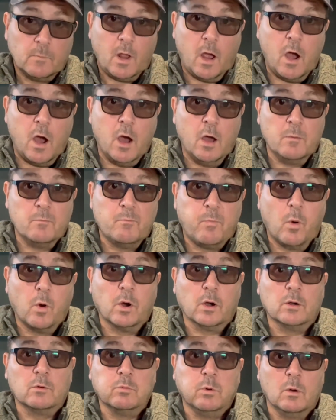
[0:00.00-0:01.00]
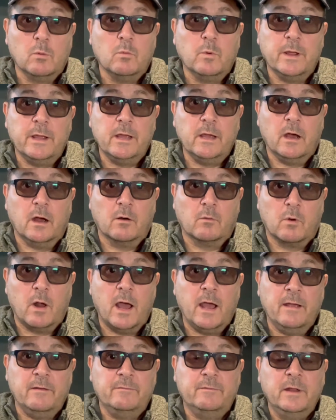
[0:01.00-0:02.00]
on board when we
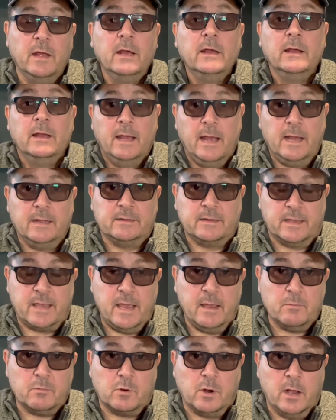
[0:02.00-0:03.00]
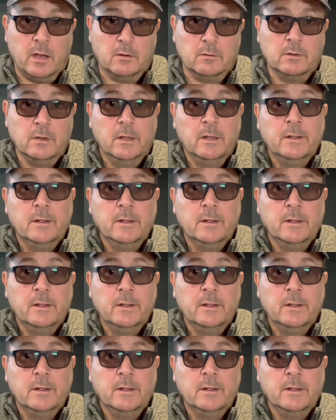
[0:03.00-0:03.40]
arrived at the campground.